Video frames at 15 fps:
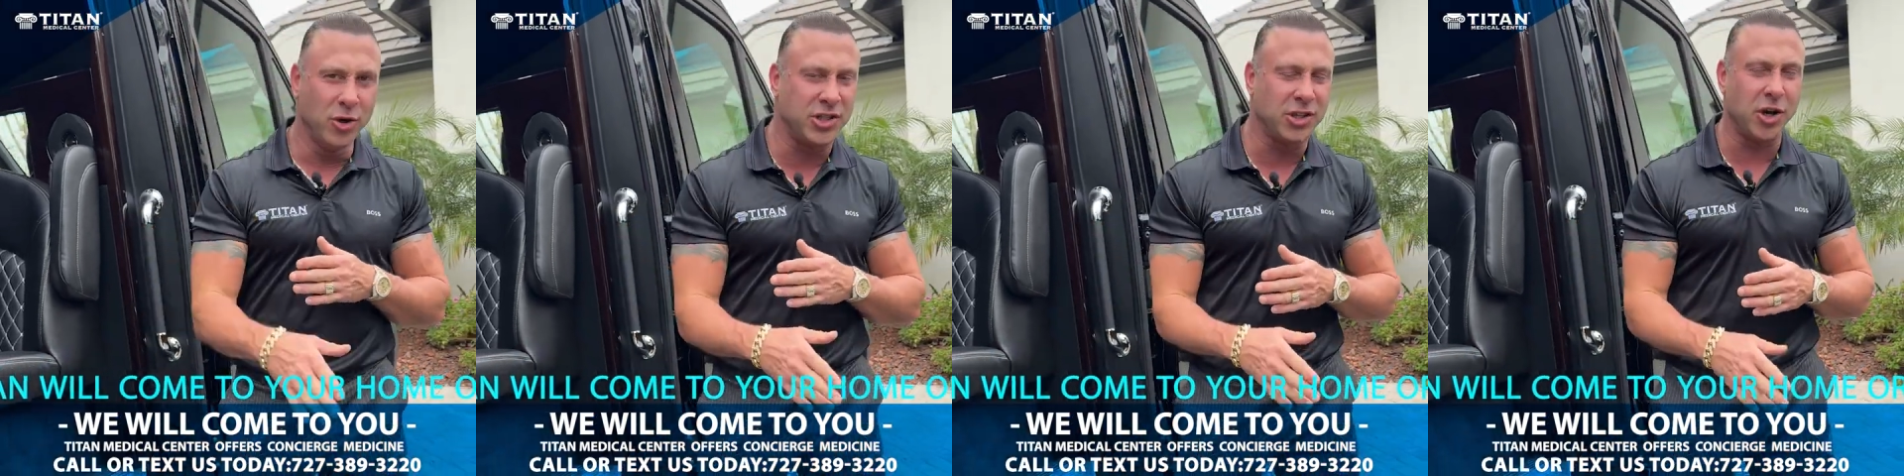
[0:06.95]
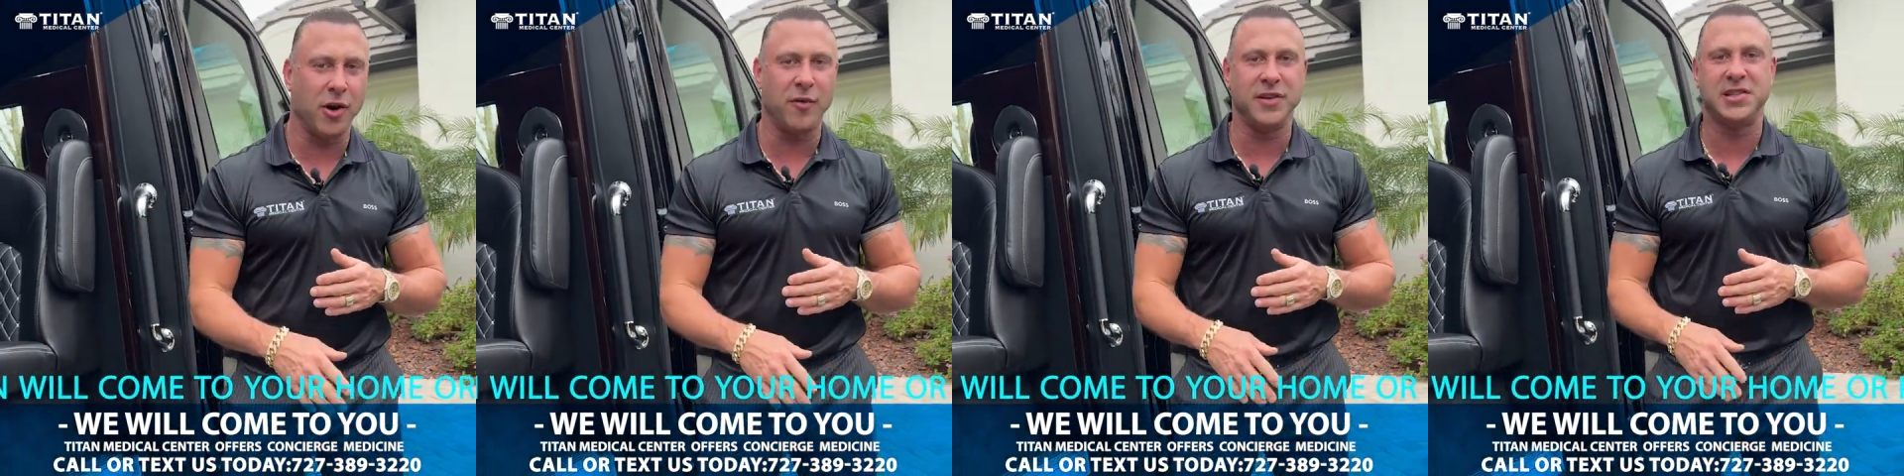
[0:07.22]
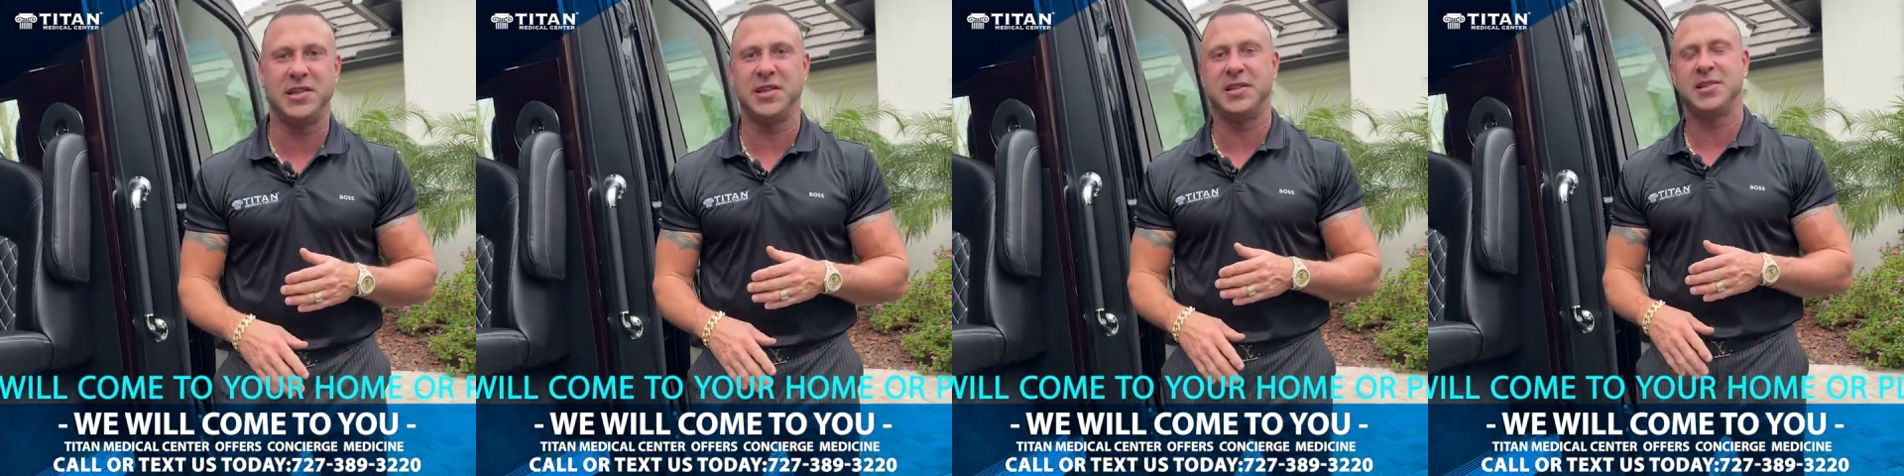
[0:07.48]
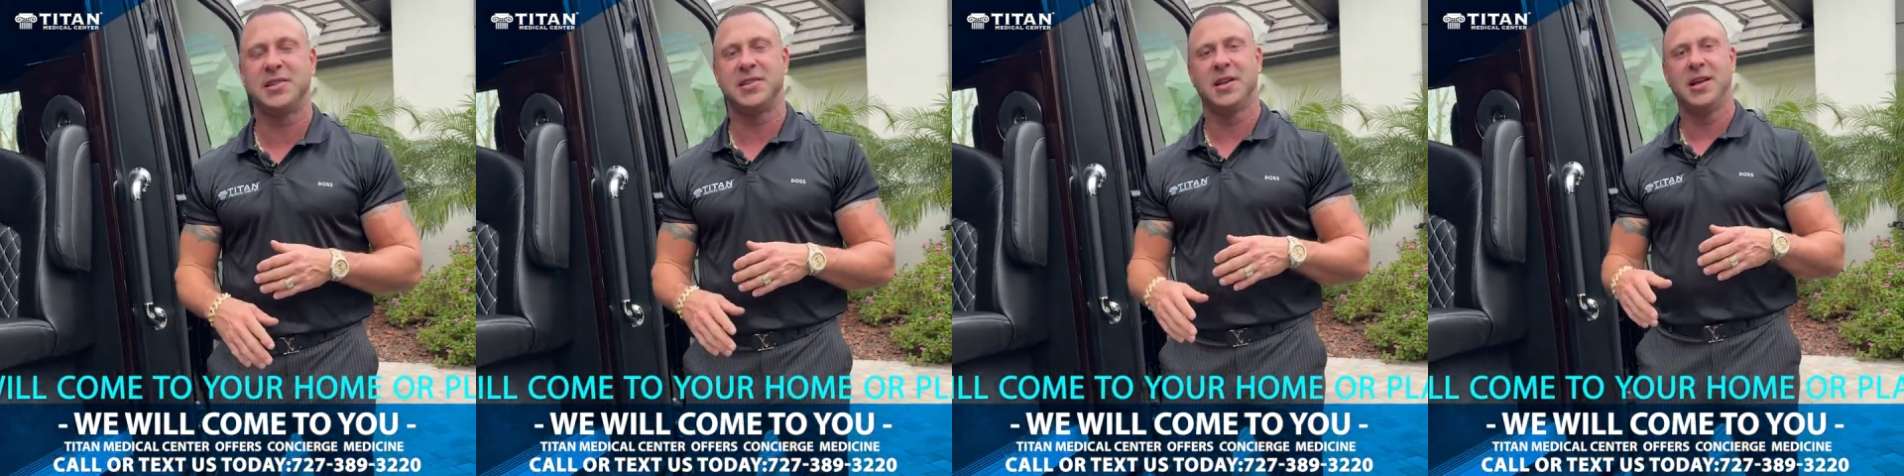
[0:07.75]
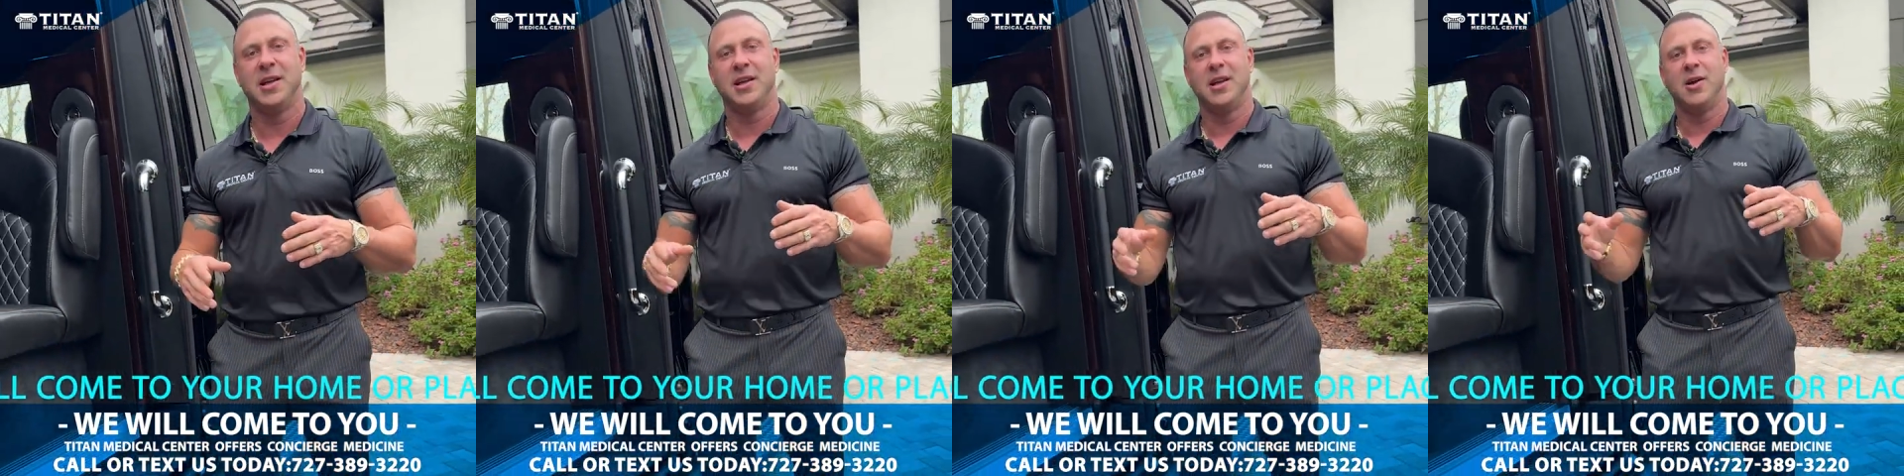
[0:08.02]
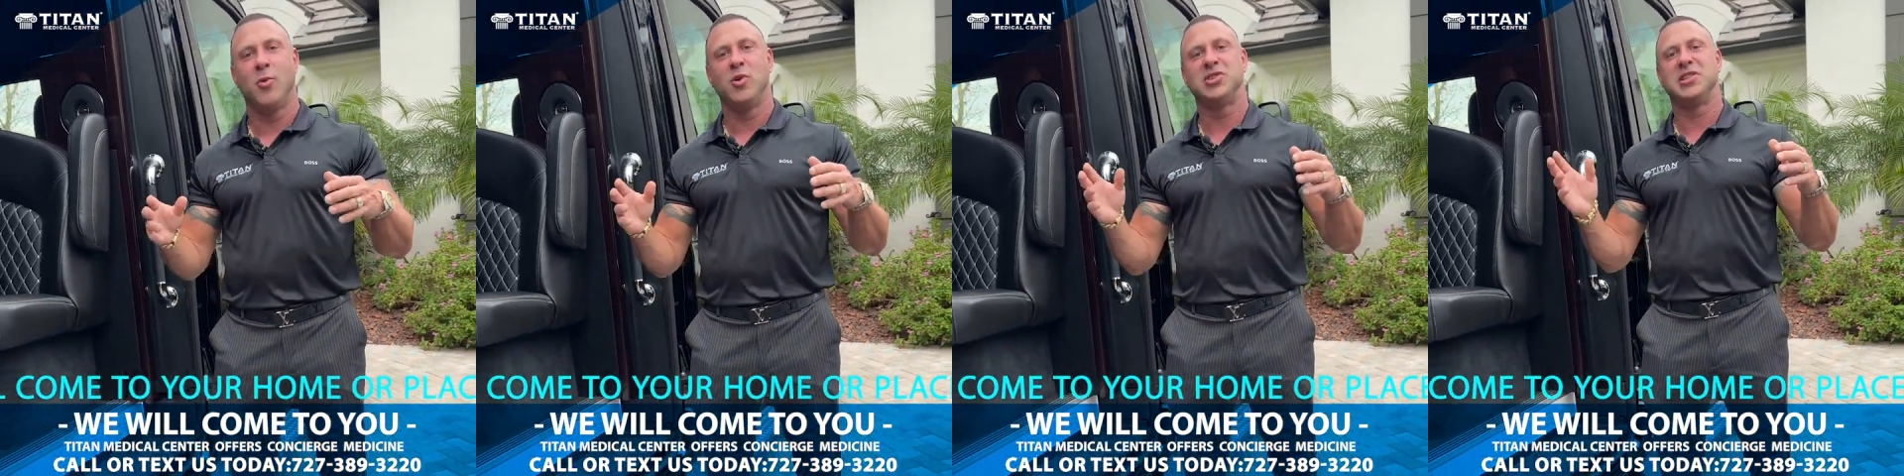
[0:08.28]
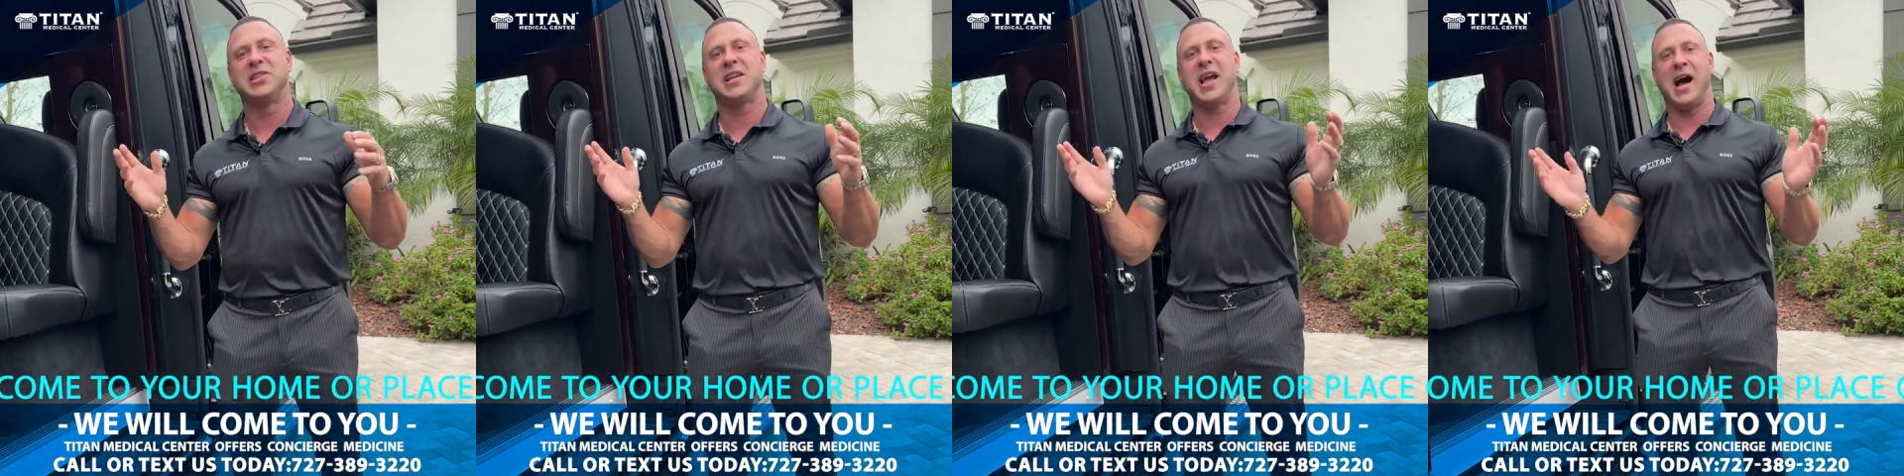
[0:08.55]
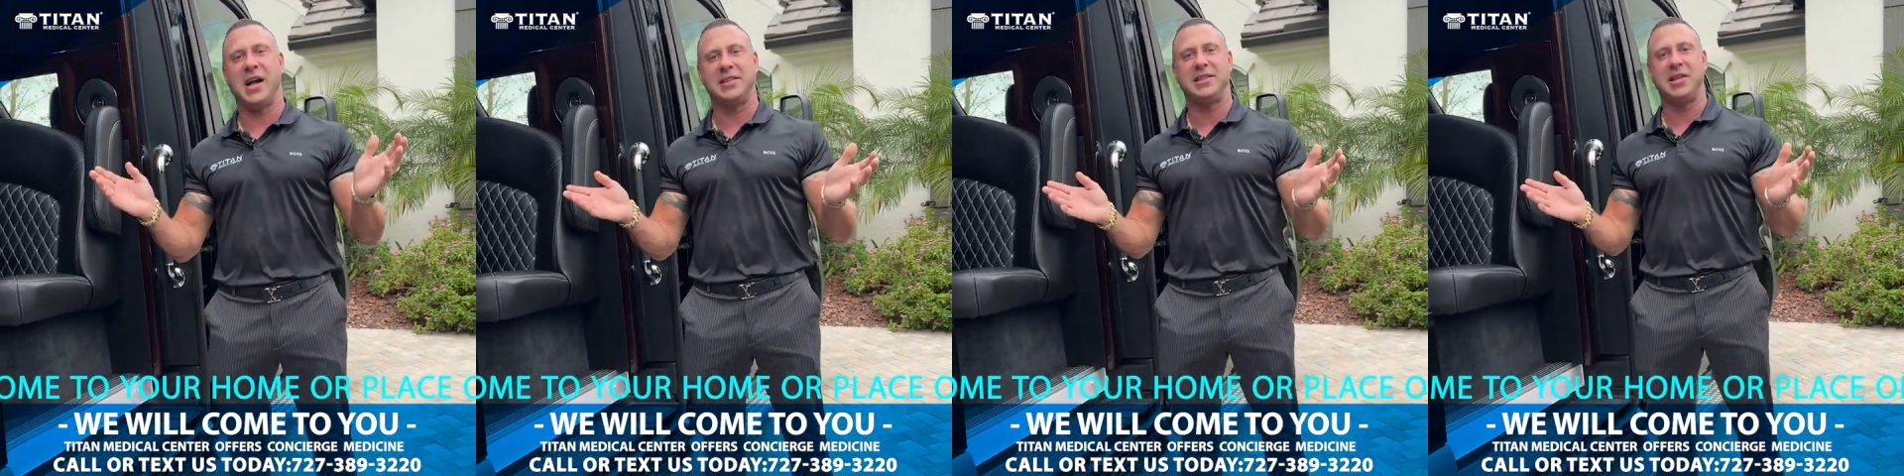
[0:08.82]
services, which is
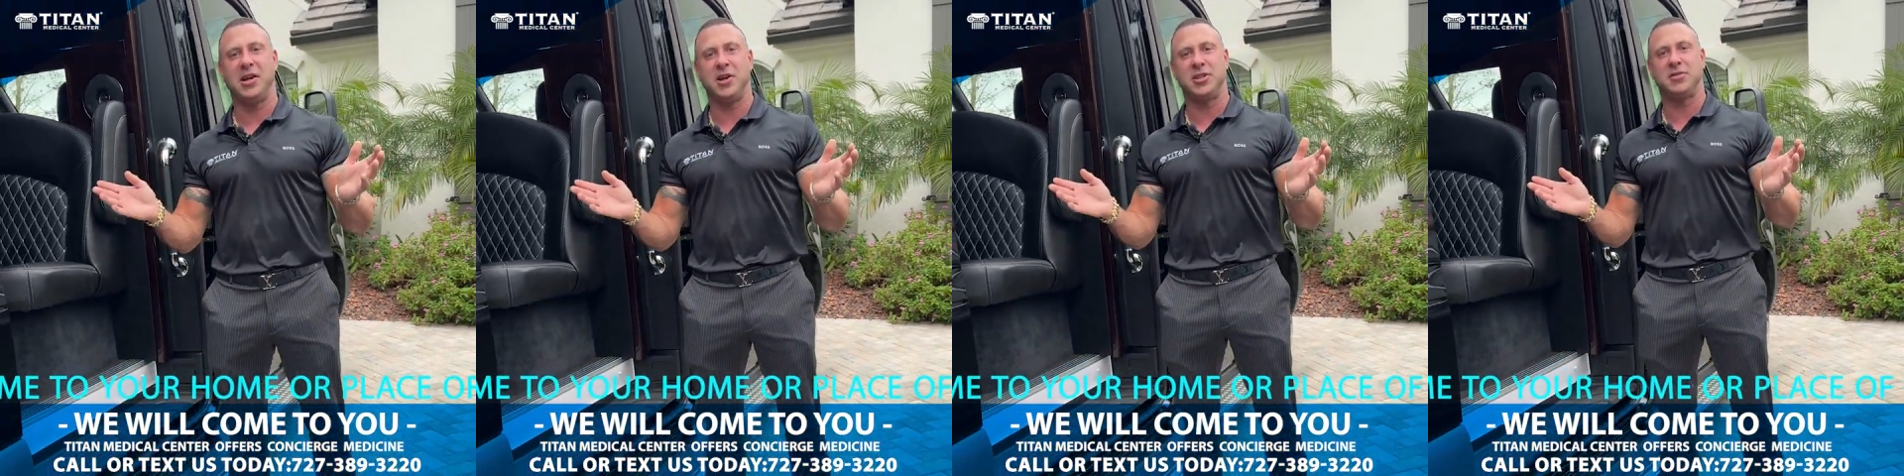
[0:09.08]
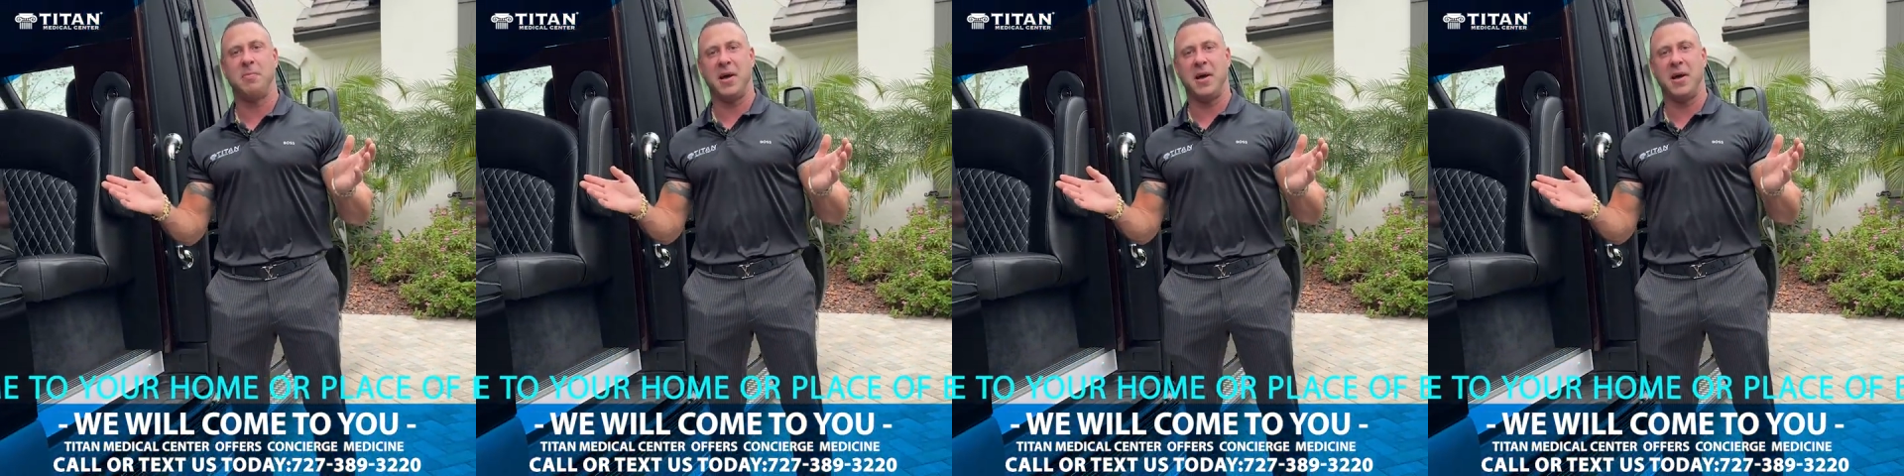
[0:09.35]
Concierge